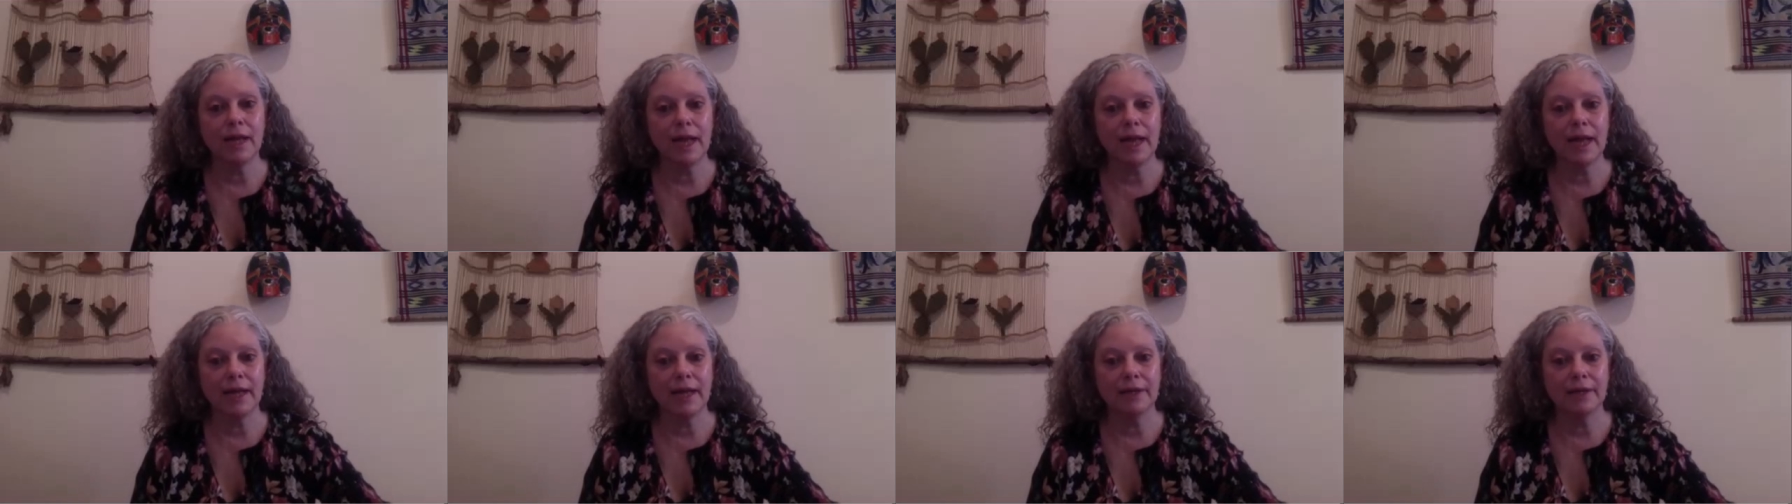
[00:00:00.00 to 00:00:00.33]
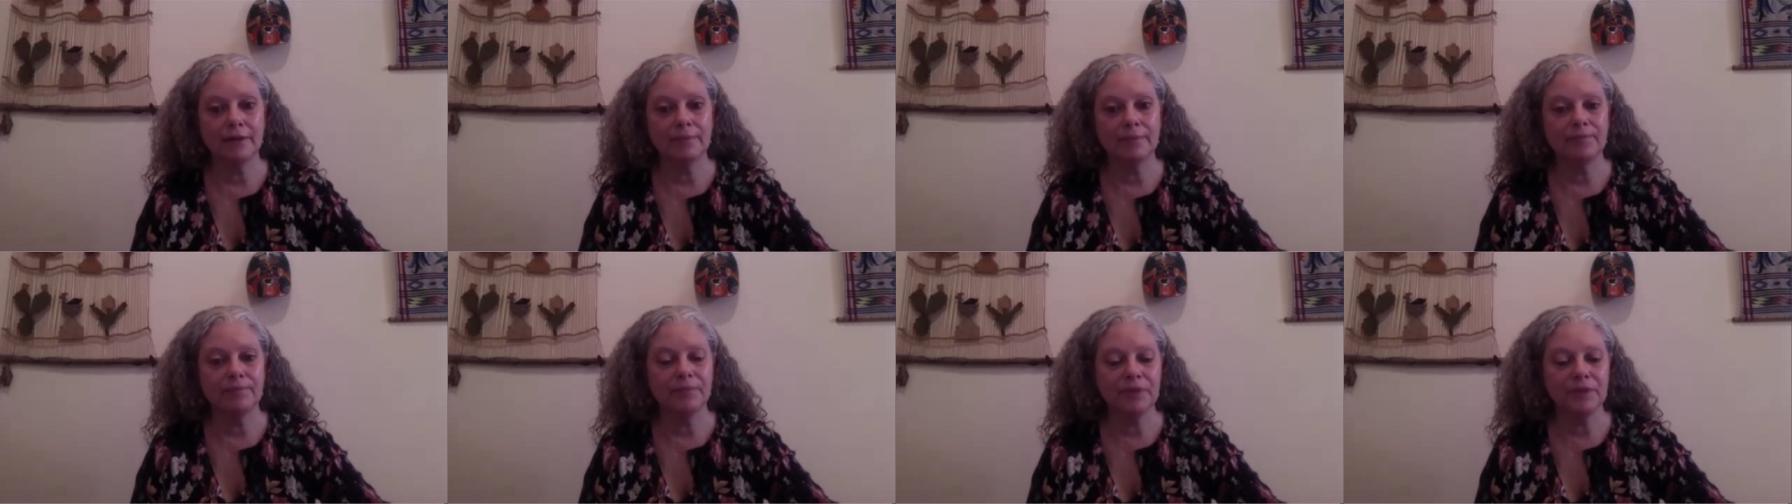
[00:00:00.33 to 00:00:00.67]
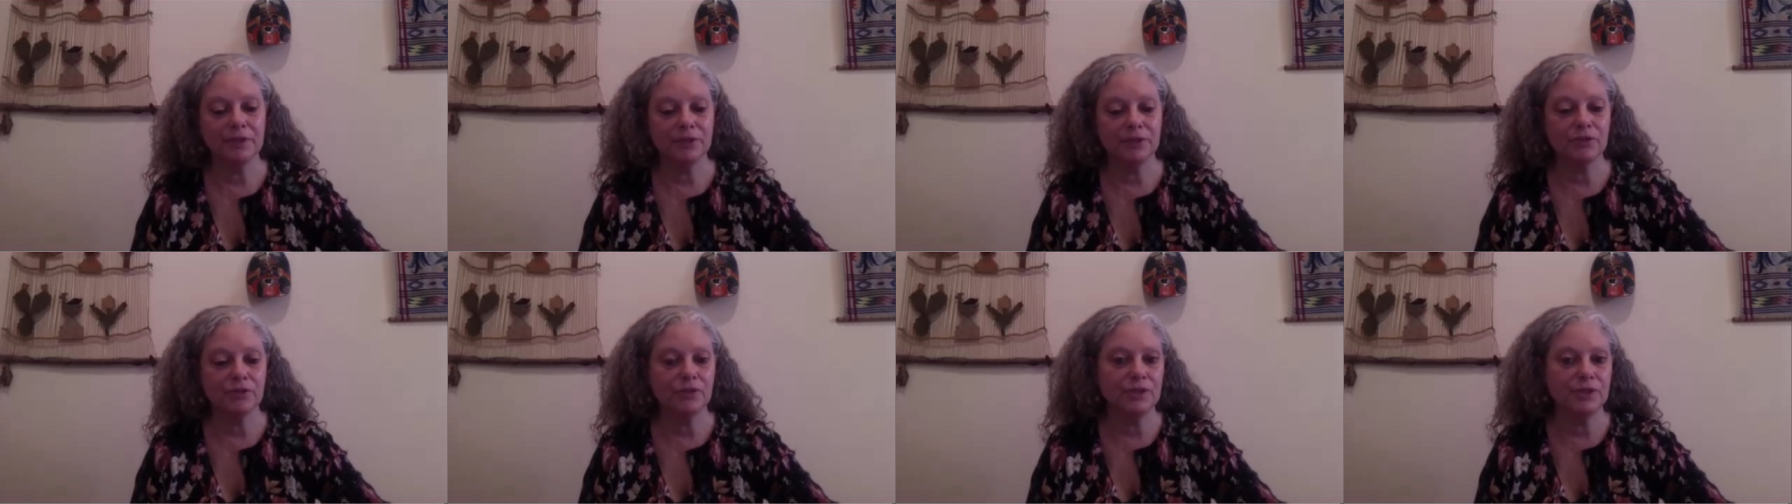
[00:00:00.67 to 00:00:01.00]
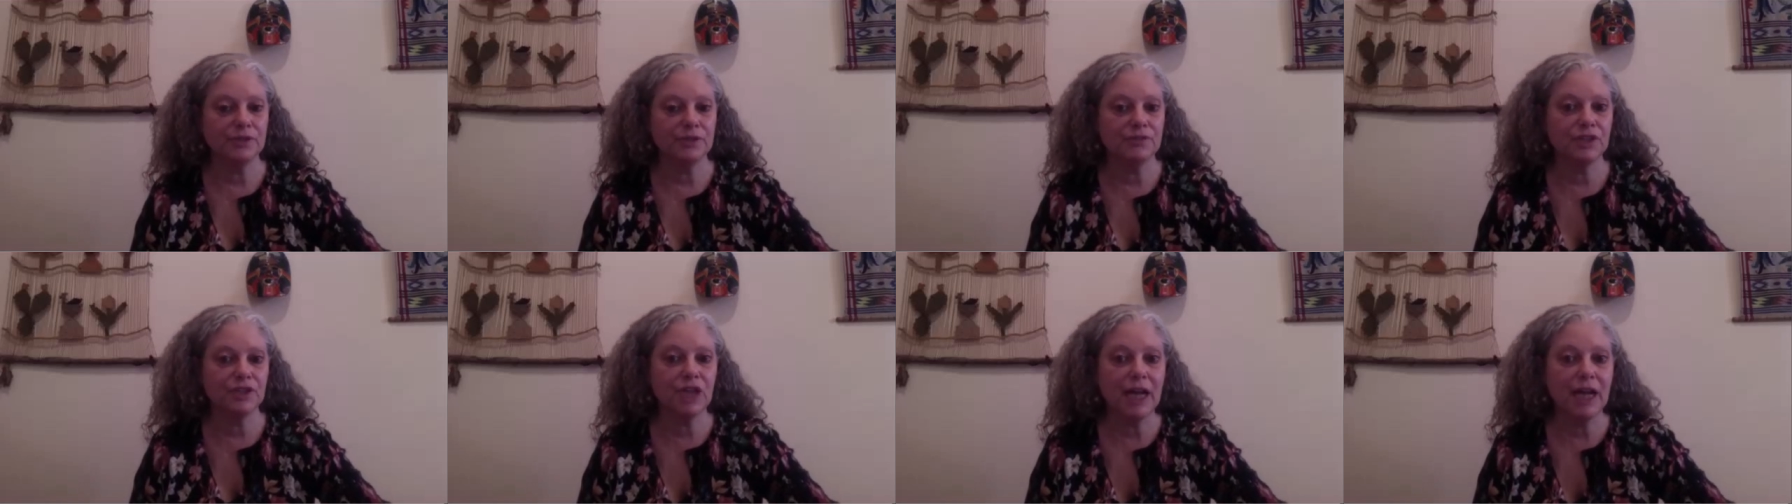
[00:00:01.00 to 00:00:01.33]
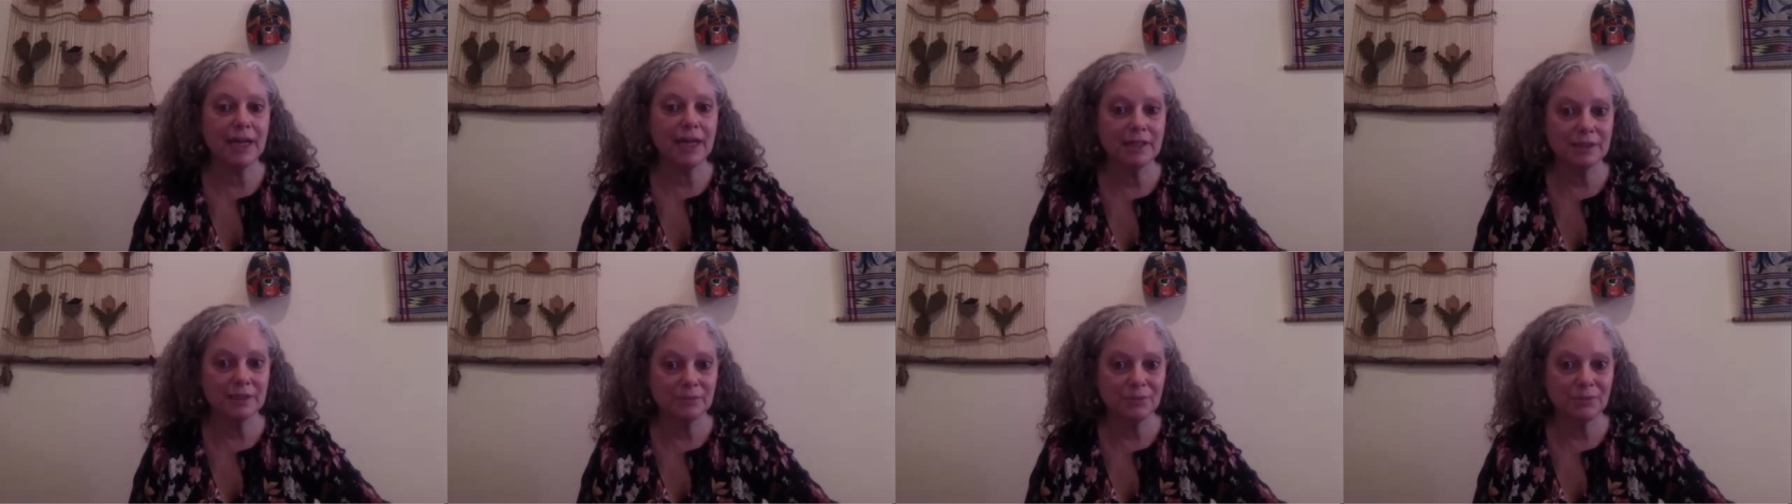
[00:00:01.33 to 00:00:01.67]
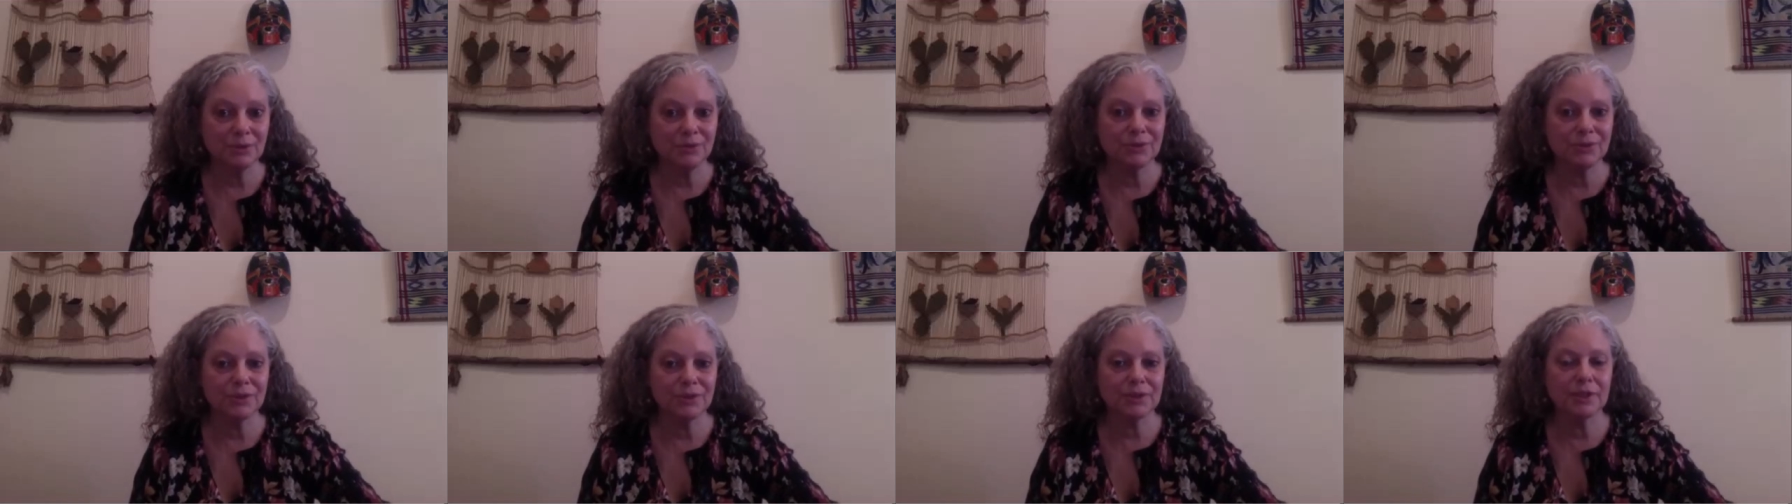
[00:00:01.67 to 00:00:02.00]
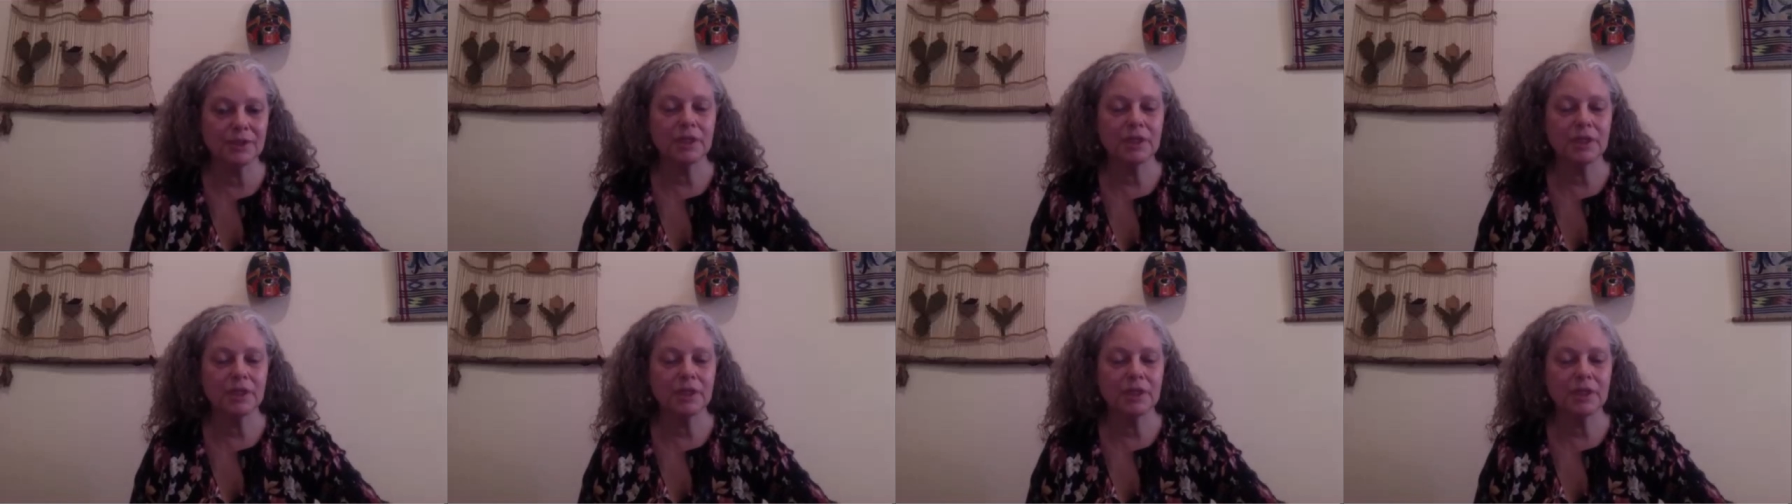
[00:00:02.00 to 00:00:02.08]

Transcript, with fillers: had histories of child abuse.